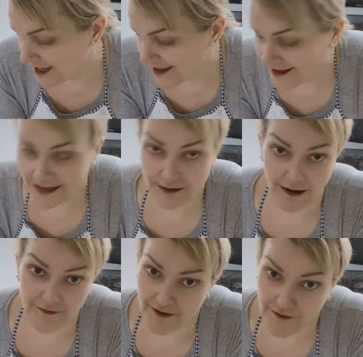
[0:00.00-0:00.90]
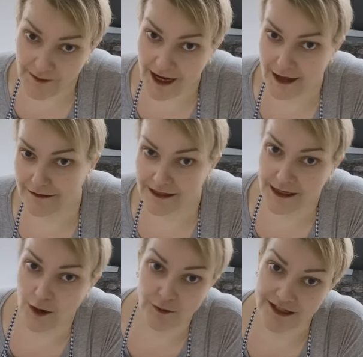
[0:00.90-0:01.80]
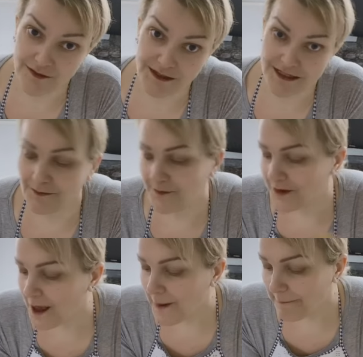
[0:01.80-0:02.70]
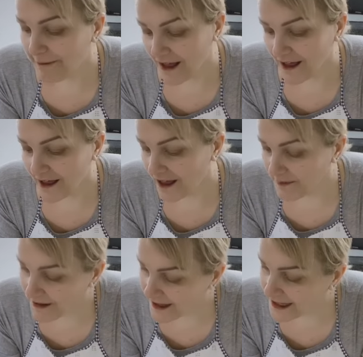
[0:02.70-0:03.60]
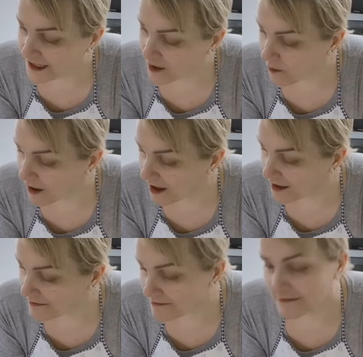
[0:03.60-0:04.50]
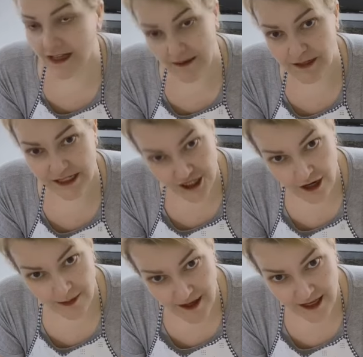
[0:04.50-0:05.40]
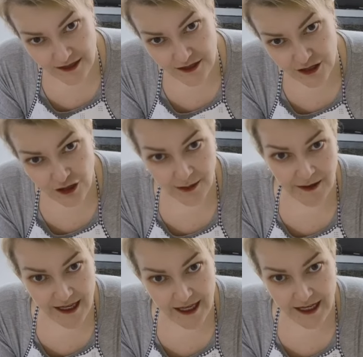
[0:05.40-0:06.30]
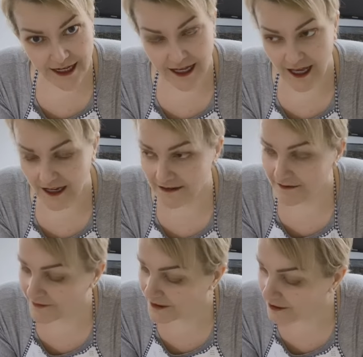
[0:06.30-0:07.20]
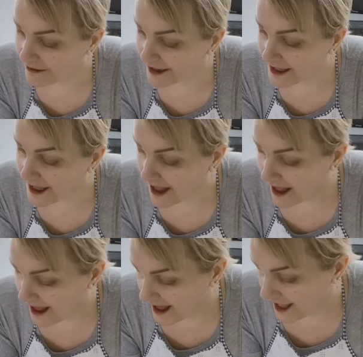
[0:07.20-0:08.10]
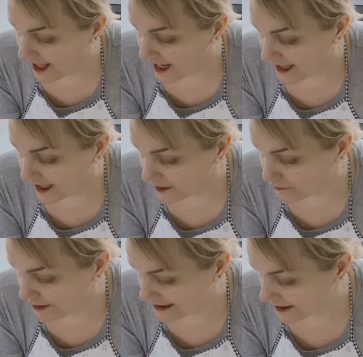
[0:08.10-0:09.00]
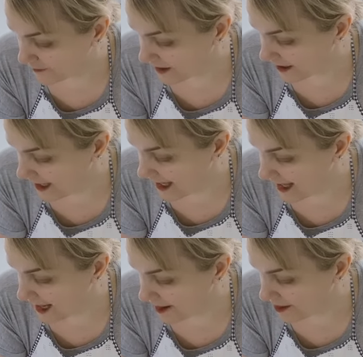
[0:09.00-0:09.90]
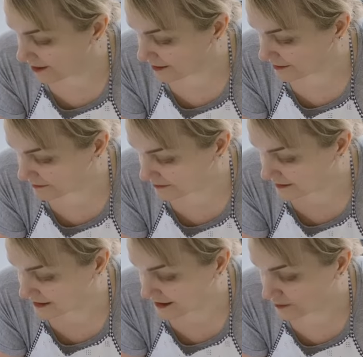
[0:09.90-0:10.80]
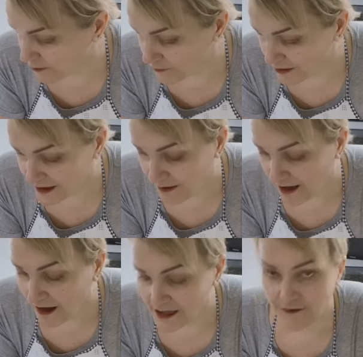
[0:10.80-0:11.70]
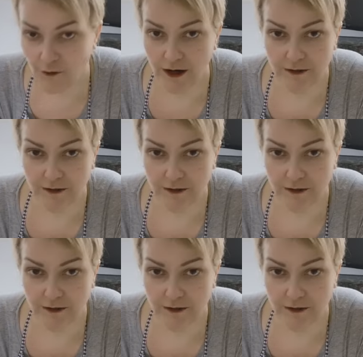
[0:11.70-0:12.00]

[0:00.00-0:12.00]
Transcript: That's why I've never made it, because they always give me some. But I'm like, you know what? I'm gonna try make try making it again. All right? And I got a recipe, and this is what the recipe calls for.